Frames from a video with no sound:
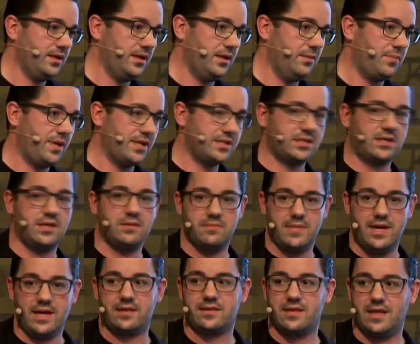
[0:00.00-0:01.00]
and basically
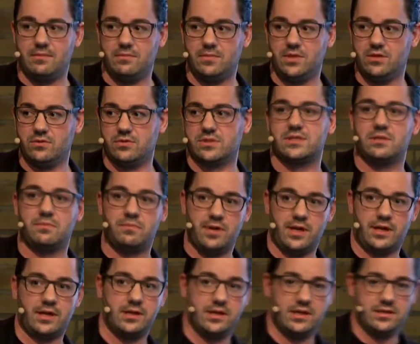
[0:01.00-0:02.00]
make them use the
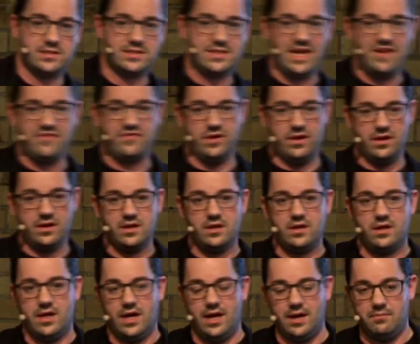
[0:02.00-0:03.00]
plugin and save it
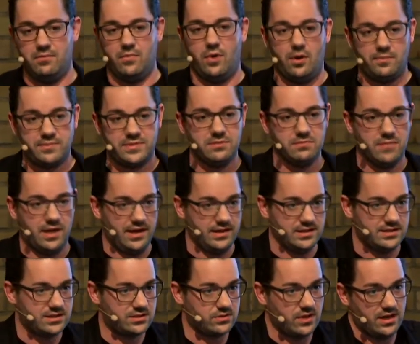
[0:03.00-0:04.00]
optimized
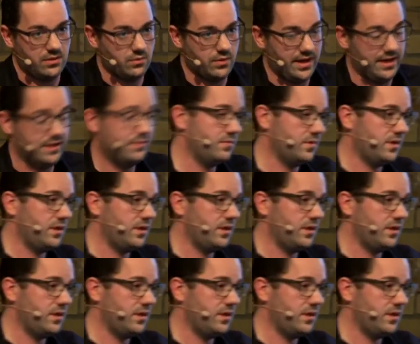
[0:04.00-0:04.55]
straight away.